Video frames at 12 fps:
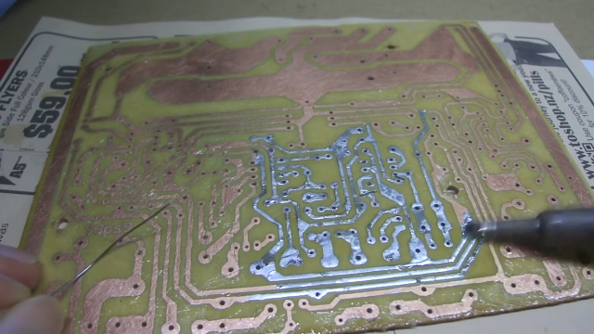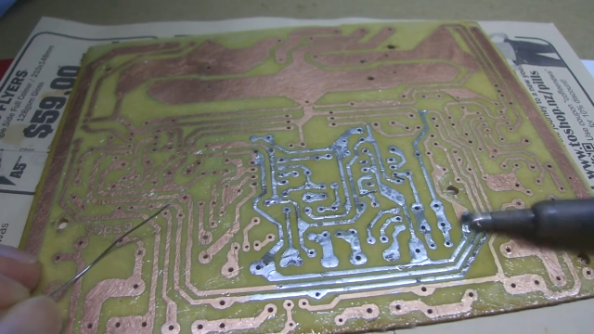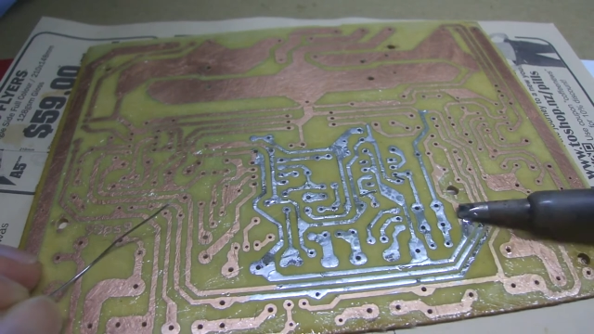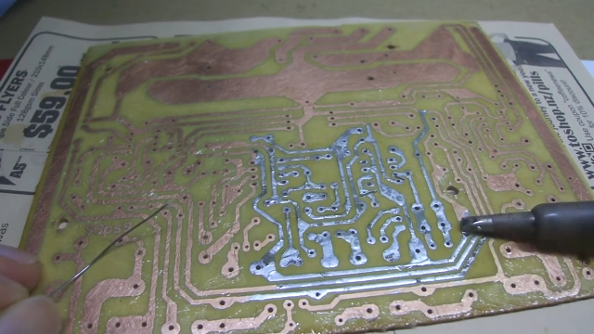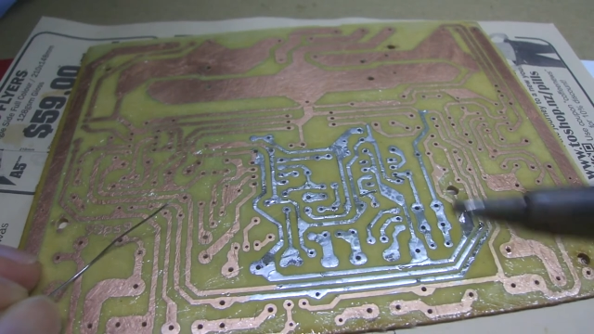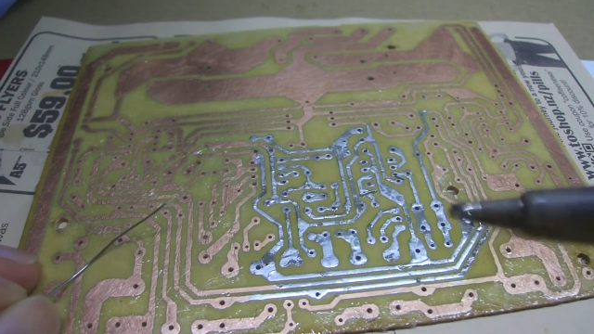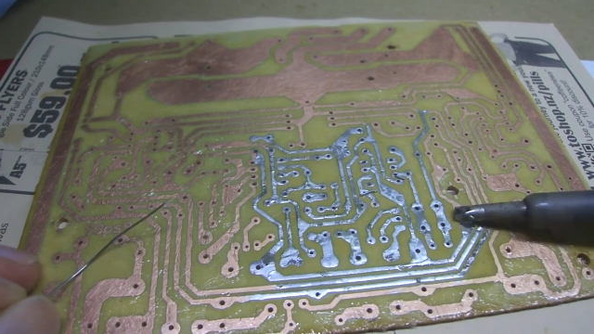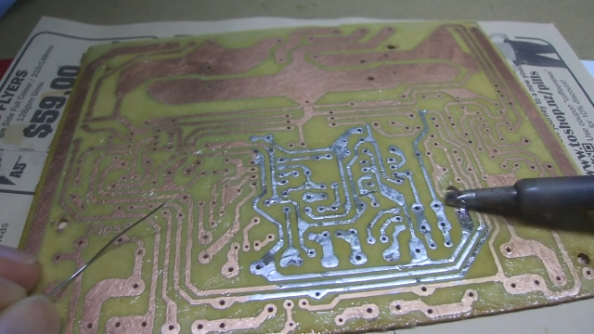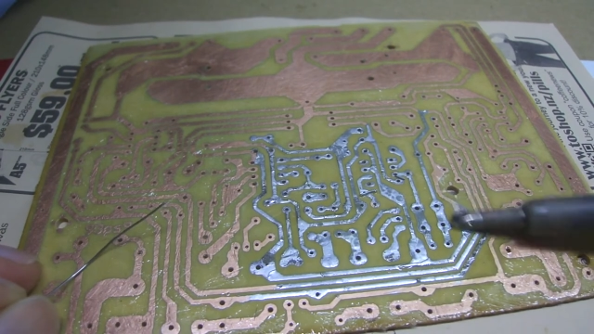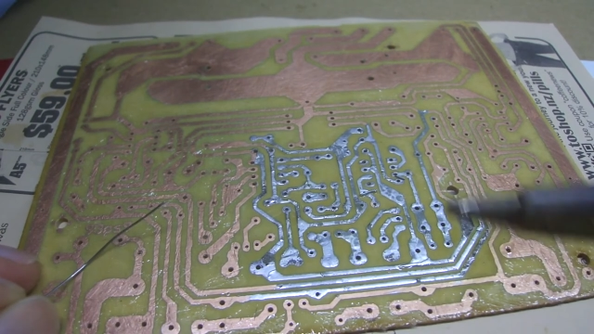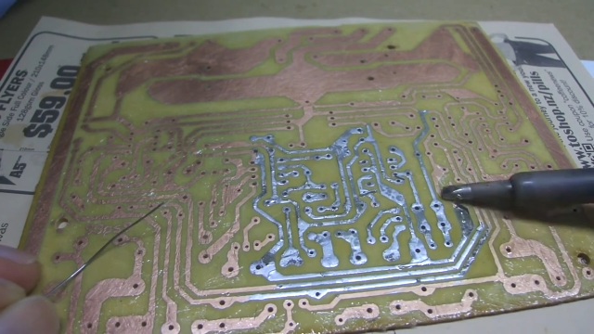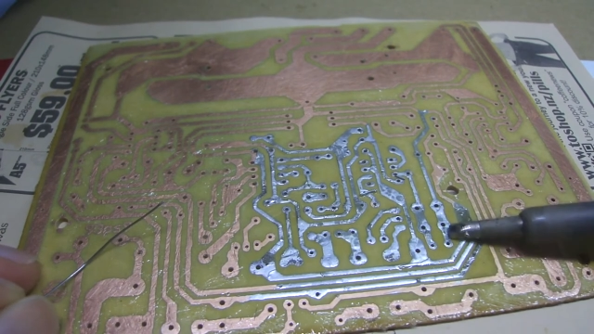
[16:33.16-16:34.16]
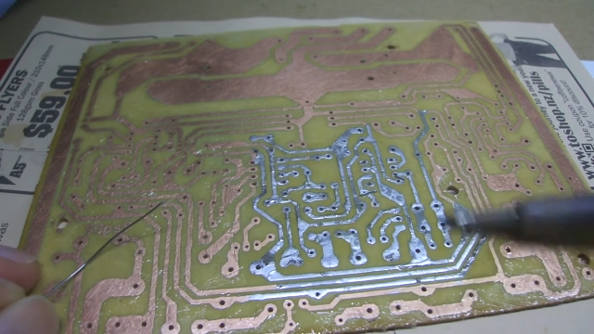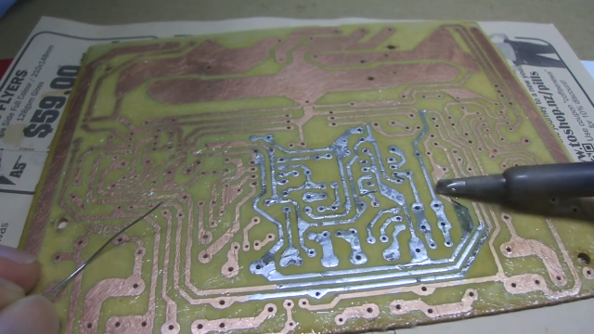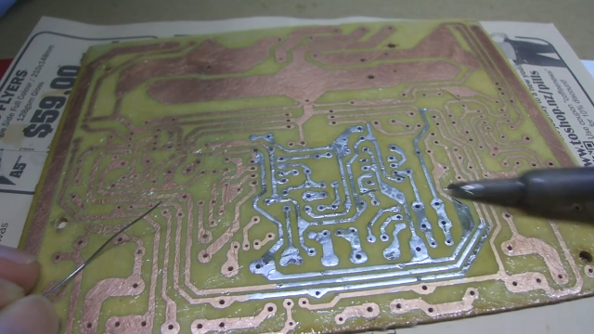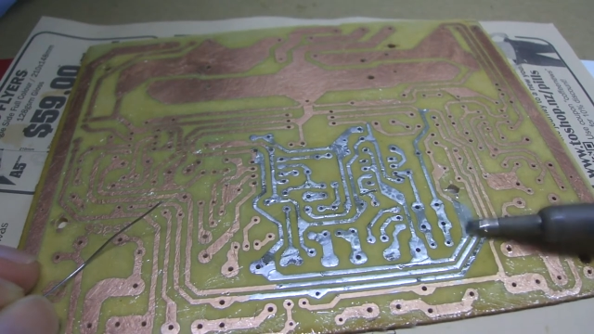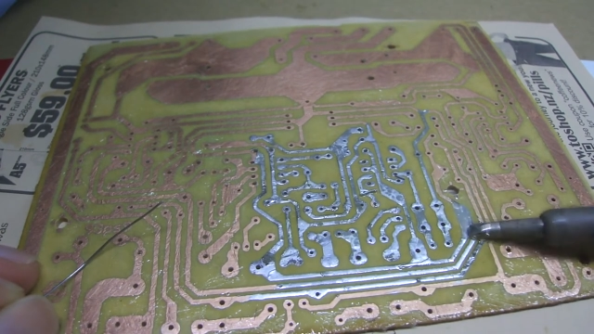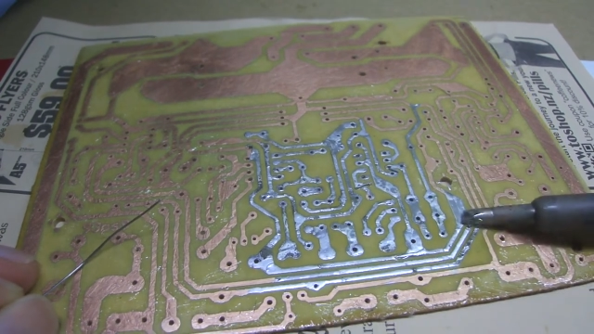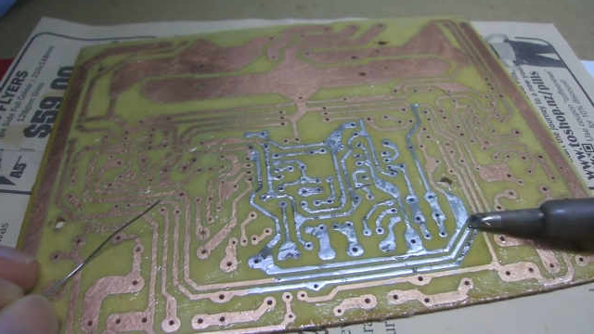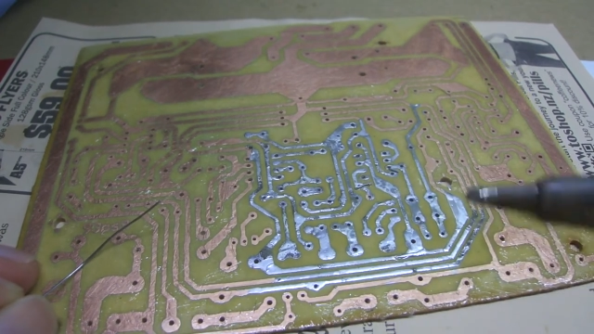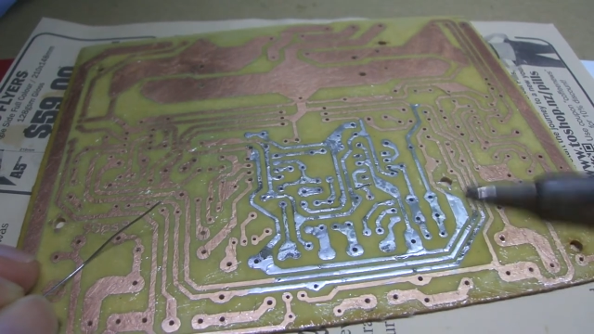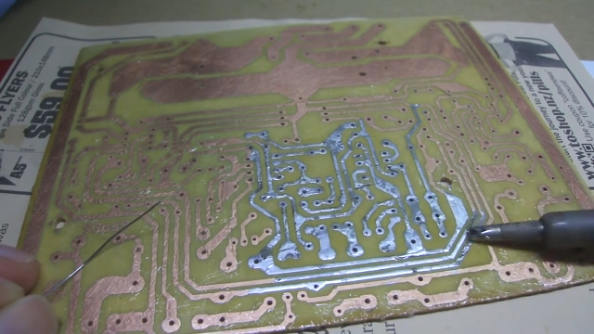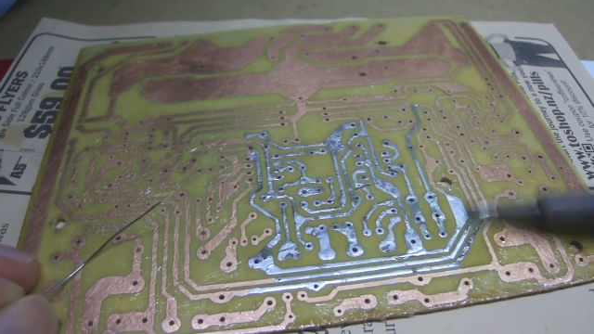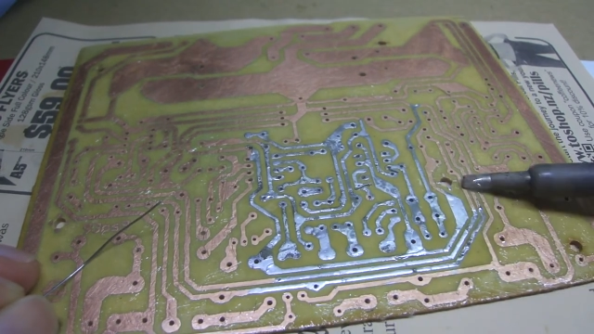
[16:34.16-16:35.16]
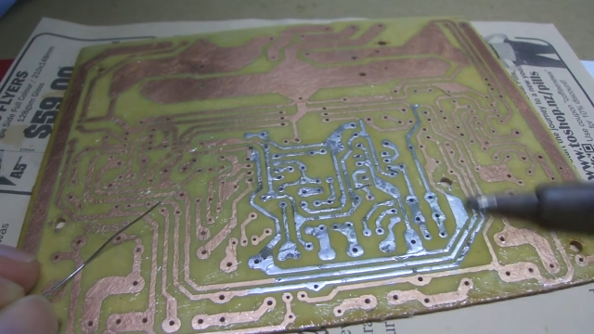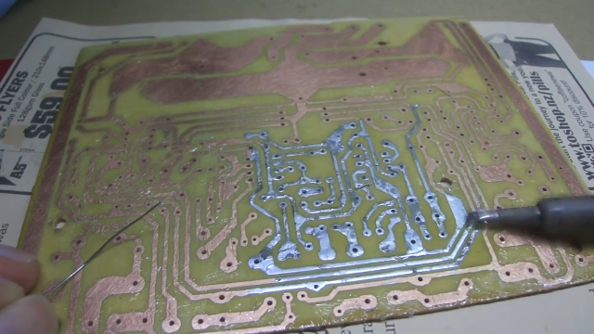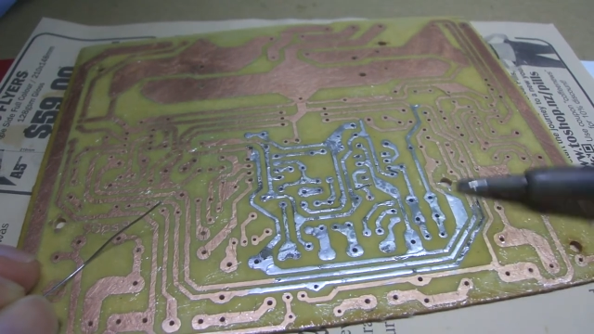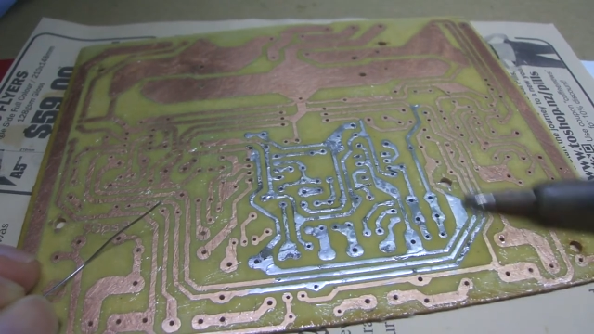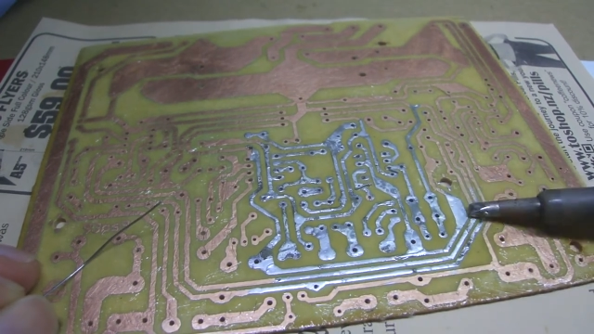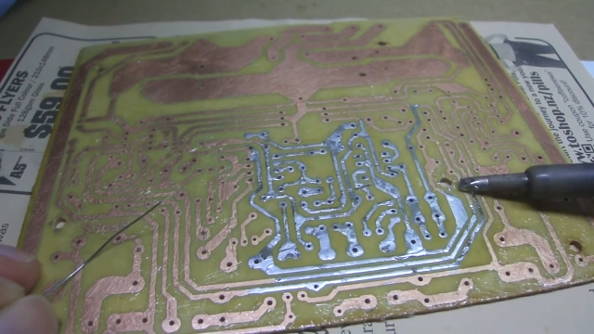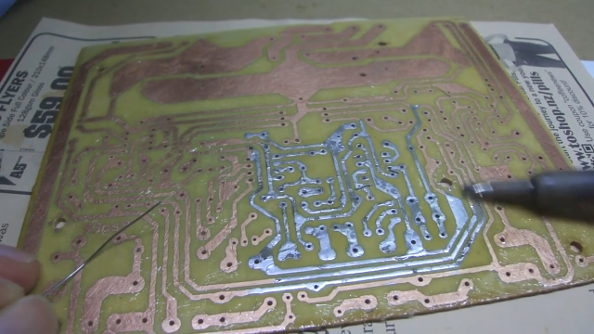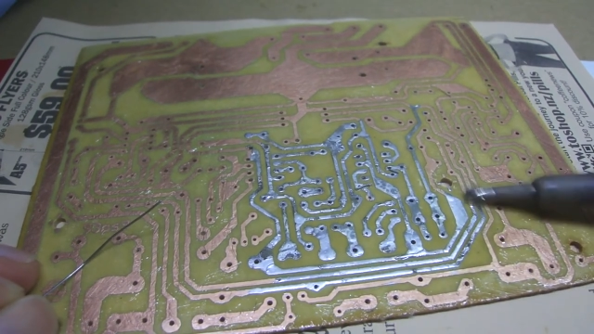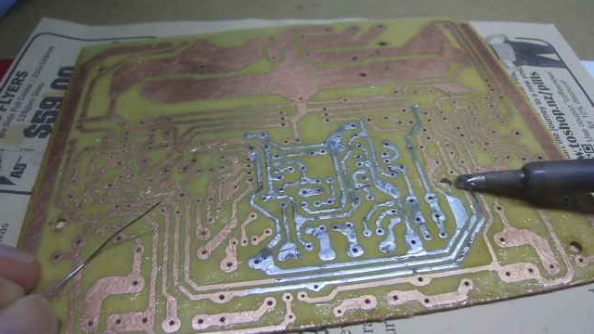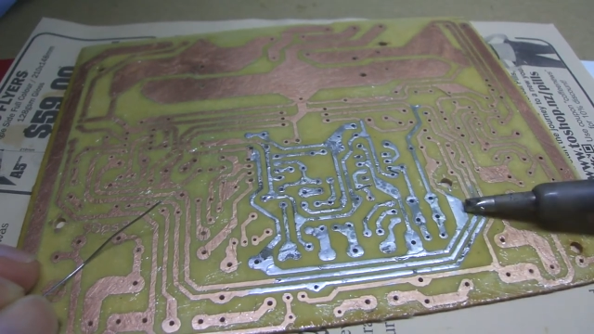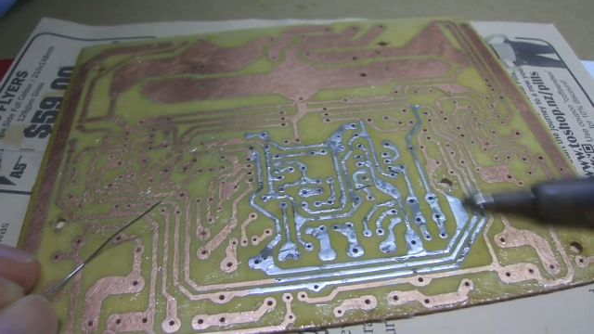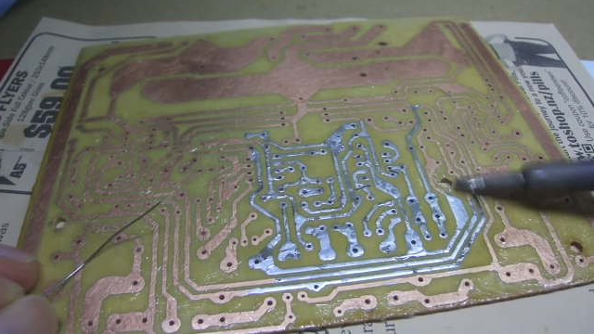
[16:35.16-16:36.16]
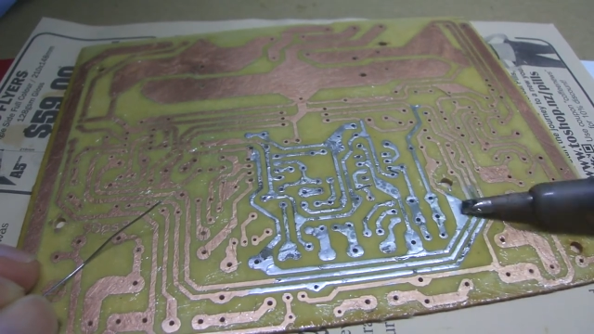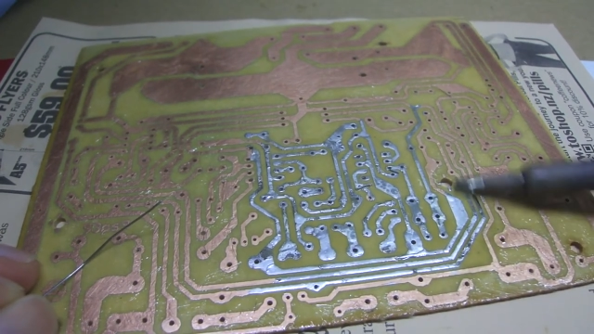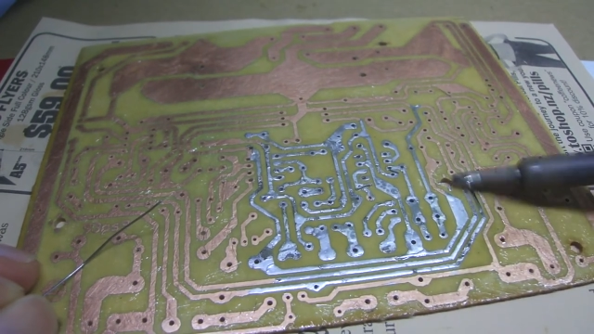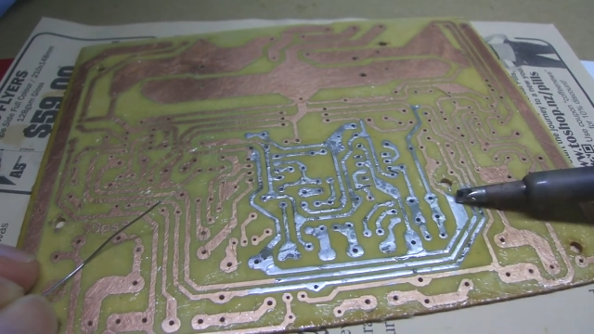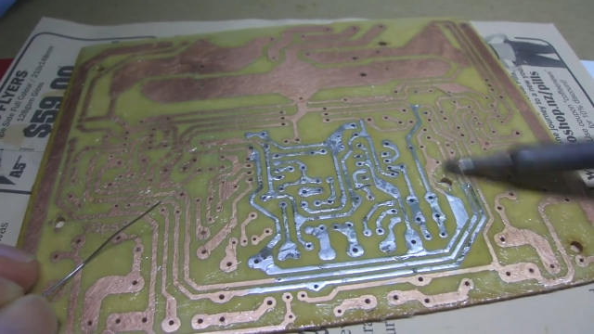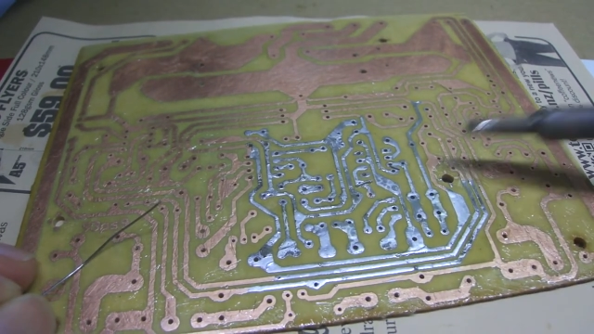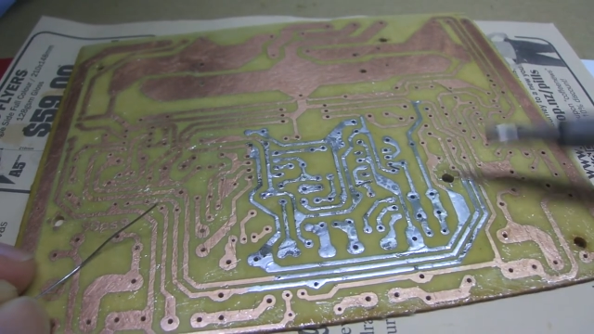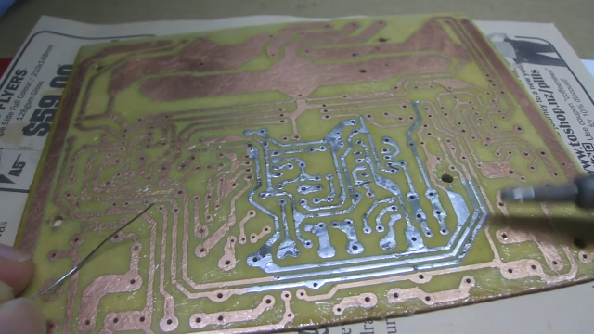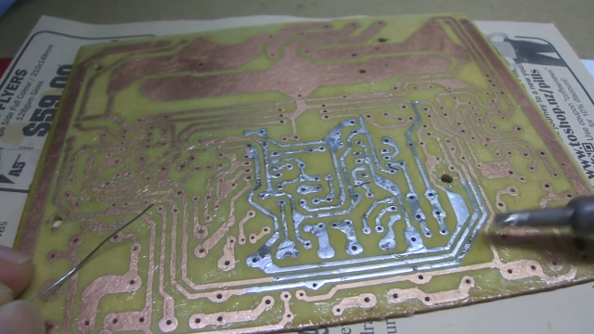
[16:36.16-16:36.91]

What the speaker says: No face is visible, so there are no lips to read.